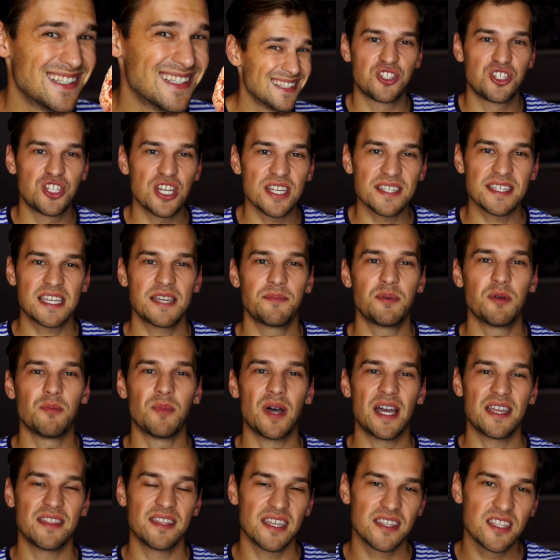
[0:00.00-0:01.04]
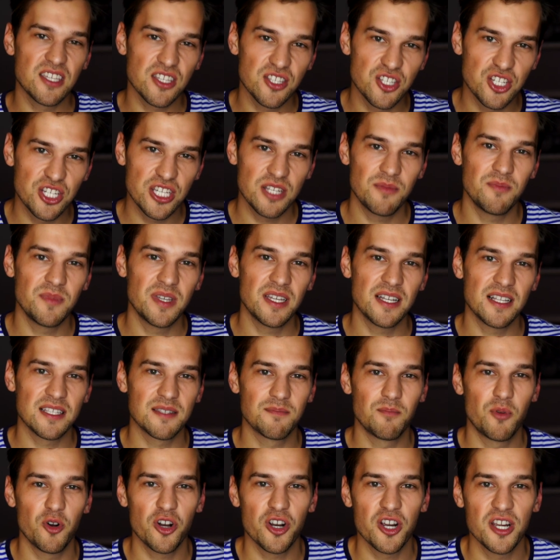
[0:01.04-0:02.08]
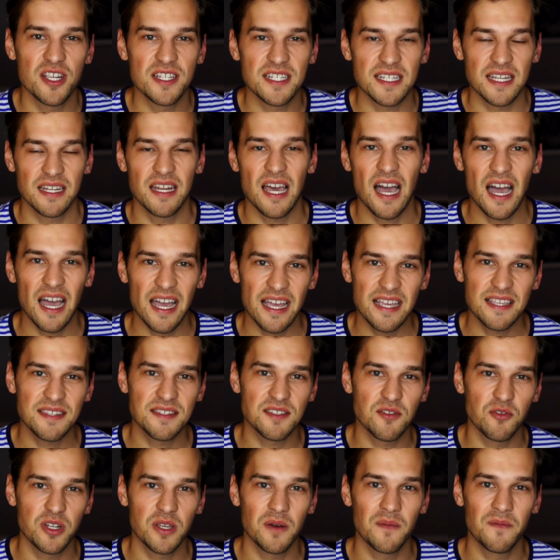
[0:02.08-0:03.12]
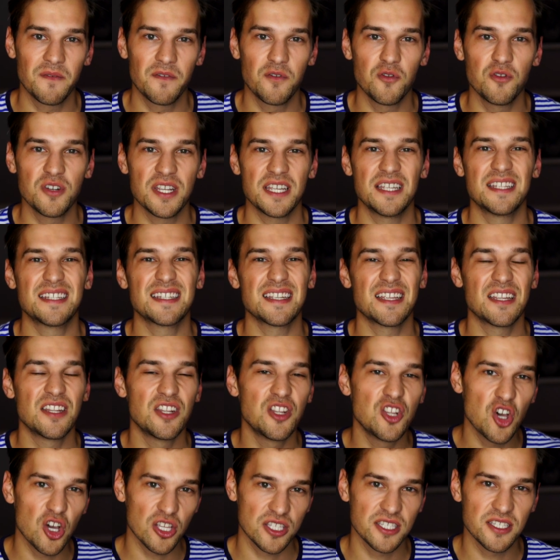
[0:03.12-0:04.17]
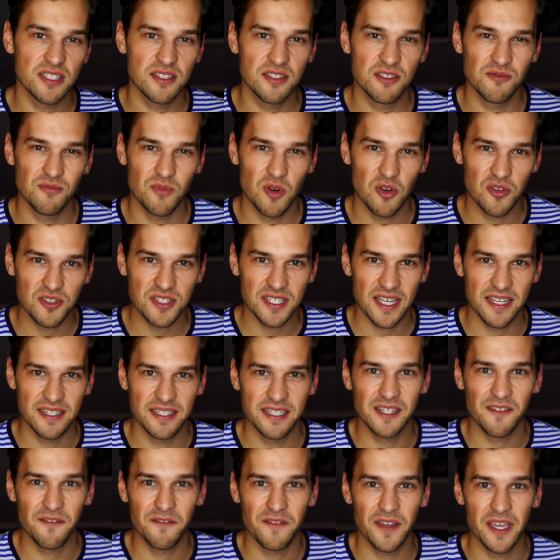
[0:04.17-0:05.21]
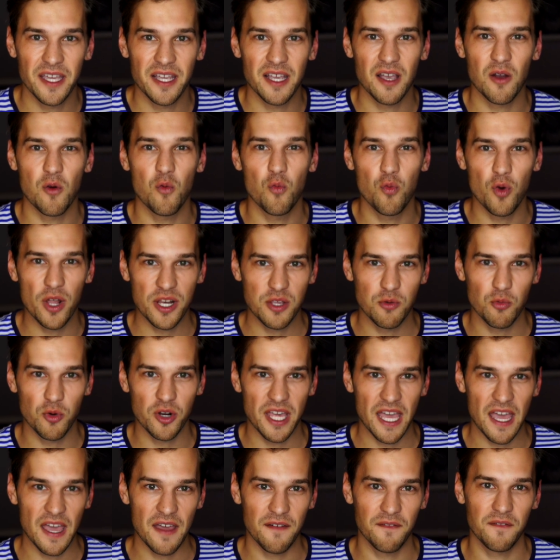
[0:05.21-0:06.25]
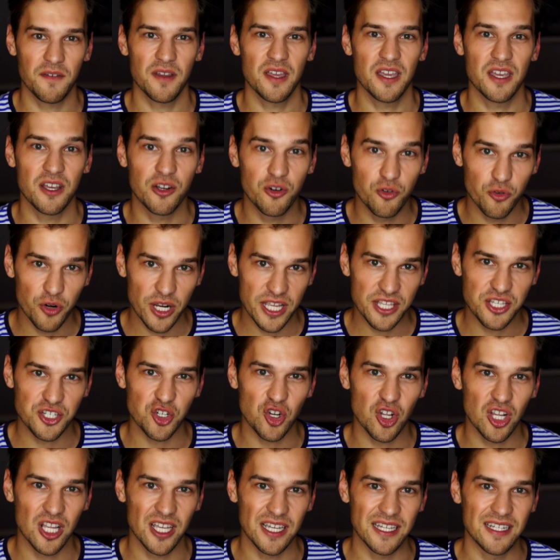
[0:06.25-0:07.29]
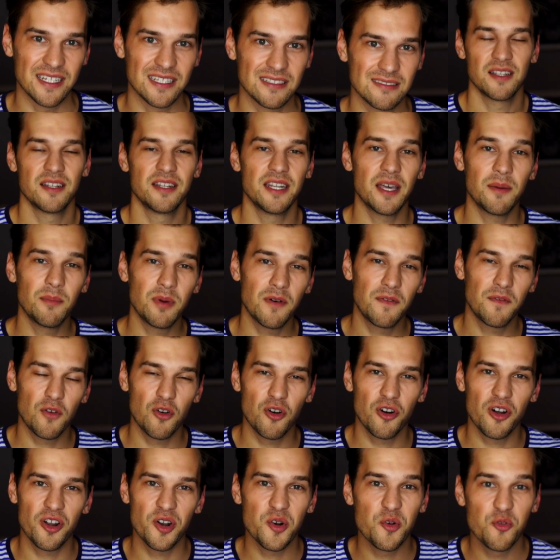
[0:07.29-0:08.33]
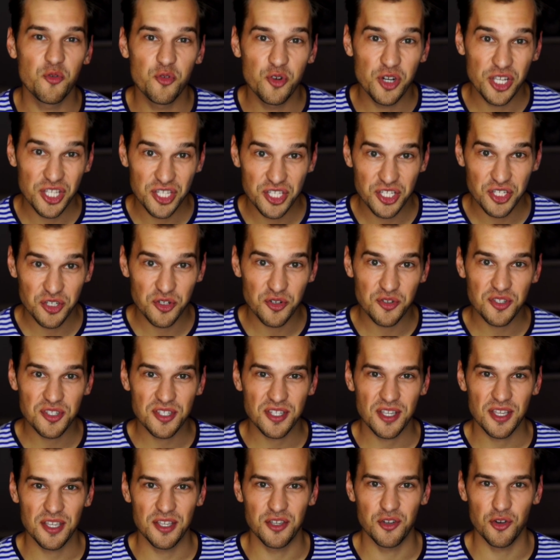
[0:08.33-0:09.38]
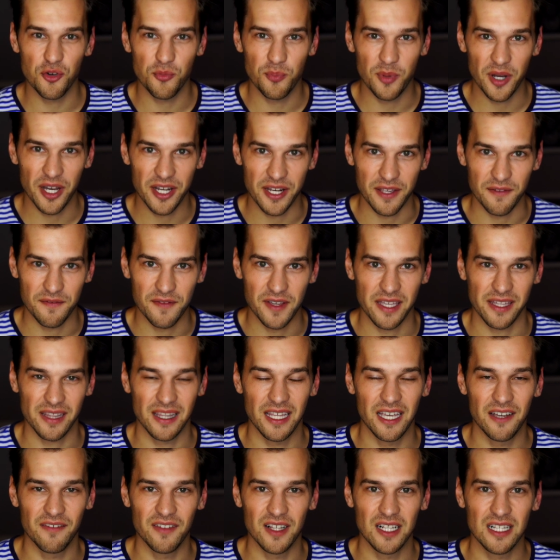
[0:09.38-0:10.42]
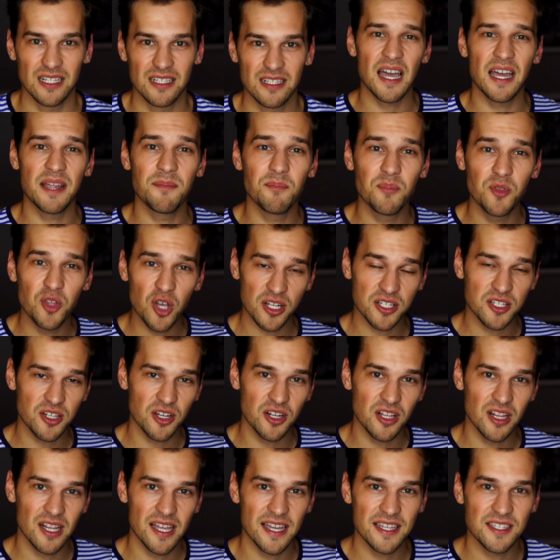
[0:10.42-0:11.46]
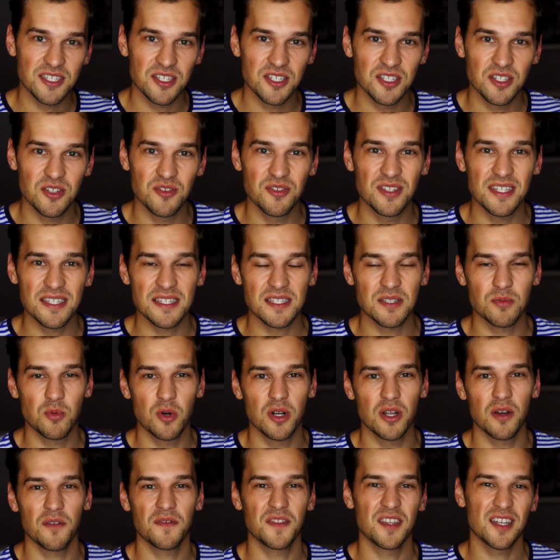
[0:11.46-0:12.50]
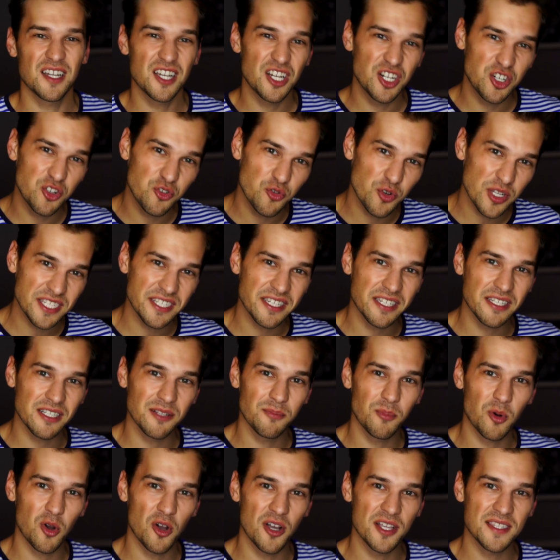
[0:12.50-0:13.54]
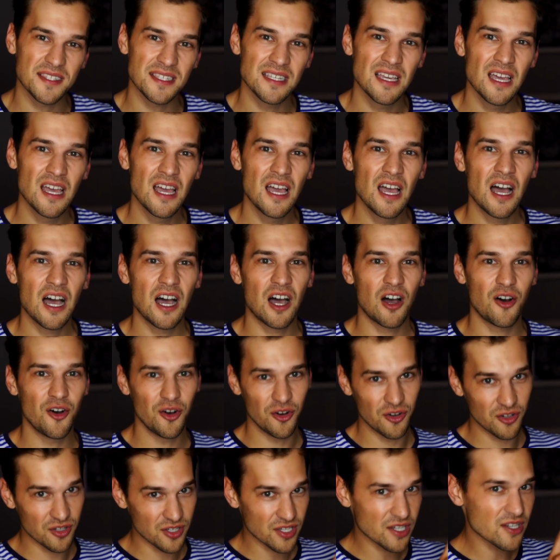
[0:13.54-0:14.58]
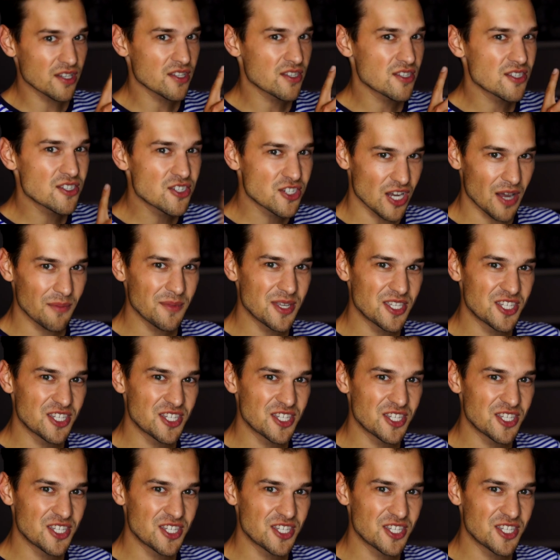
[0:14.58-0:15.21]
Just keep in mind that cheat meals, burgers and high sodium food is not the most ideal thing when you want to have a great jawline. Number 4, reduce your body fat level. I'm not gonna lie to you, this is one of the critical points how chubby